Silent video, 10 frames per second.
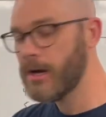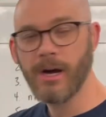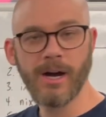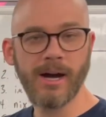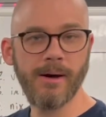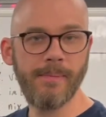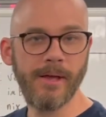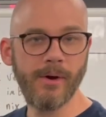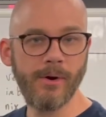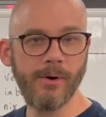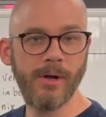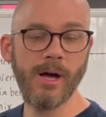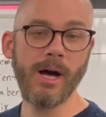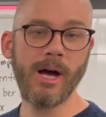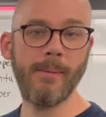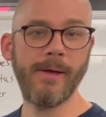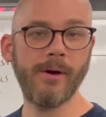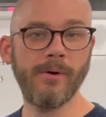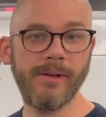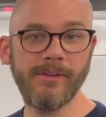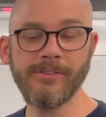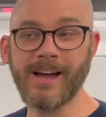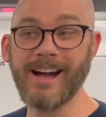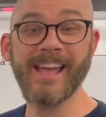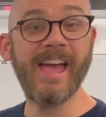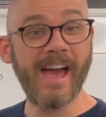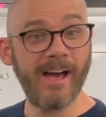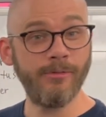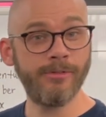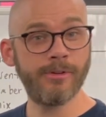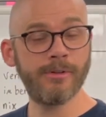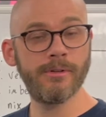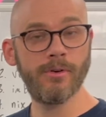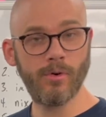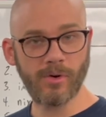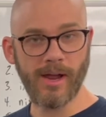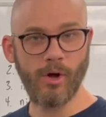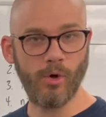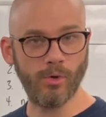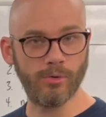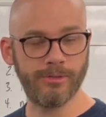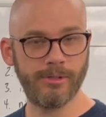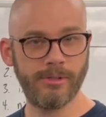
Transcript: Habeo. Habeo is I have or I hold.